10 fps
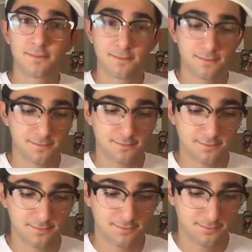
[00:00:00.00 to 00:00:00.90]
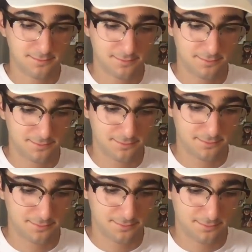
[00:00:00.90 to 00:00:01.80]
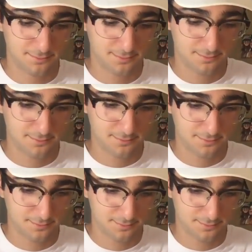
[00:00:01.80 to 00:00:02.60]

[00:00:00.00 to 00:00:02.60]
No one is speaking in this clip.